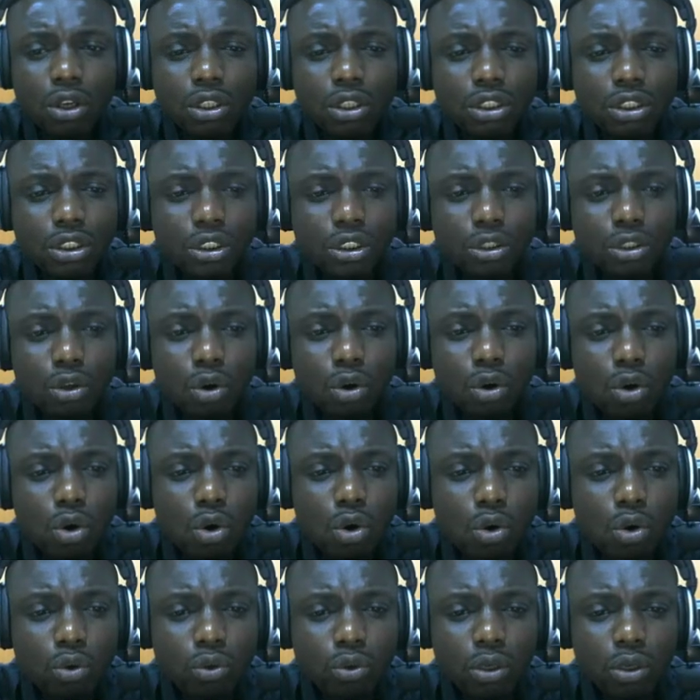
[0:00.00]
the
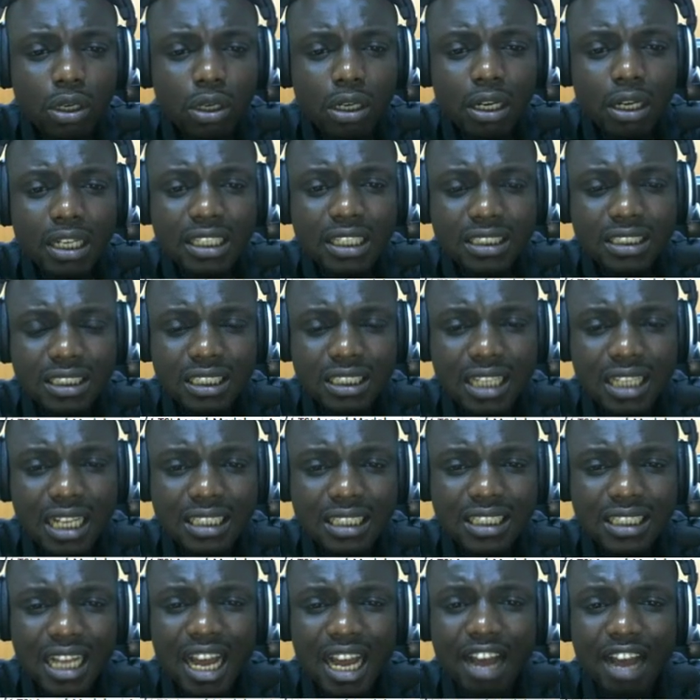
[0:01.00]
whole incidents
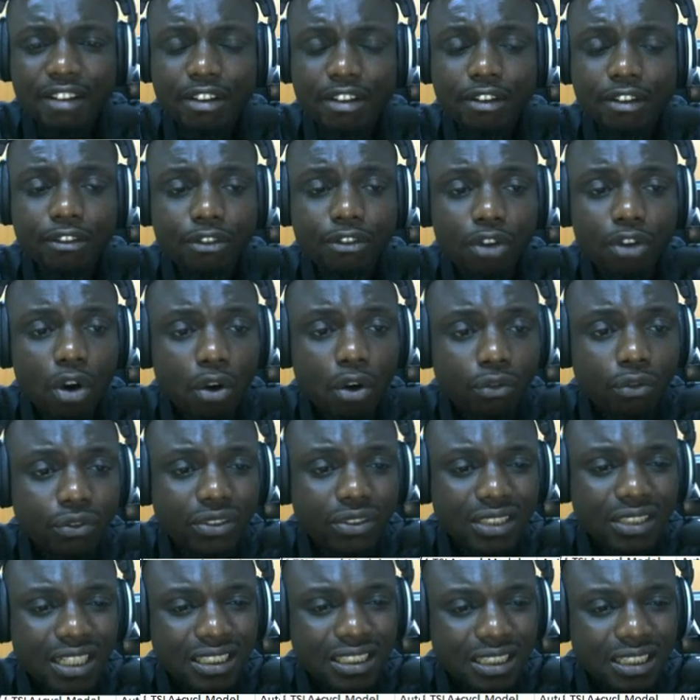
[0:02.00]
that have involved
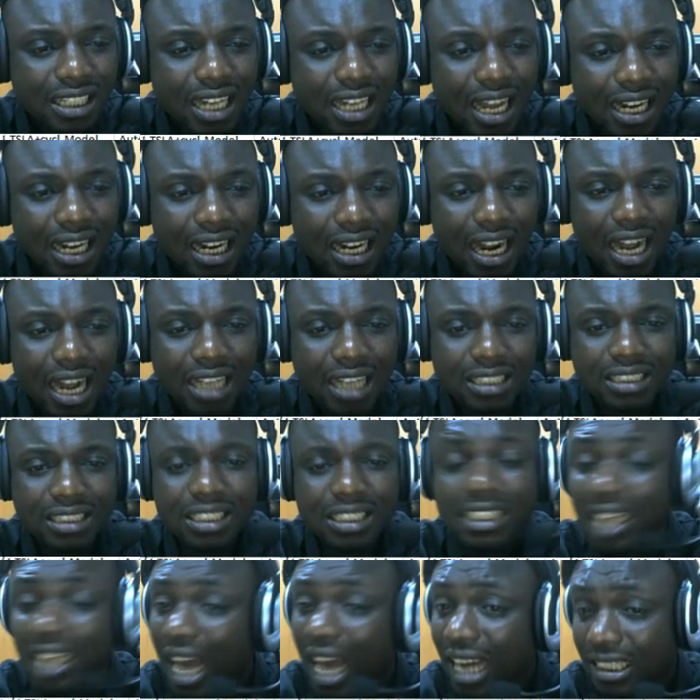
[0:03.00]
Tesla cars
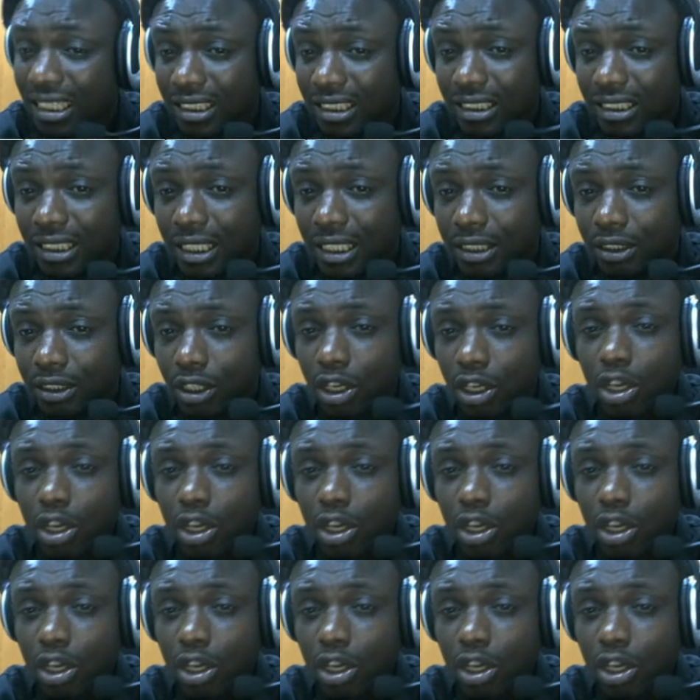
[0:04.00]
in accidents.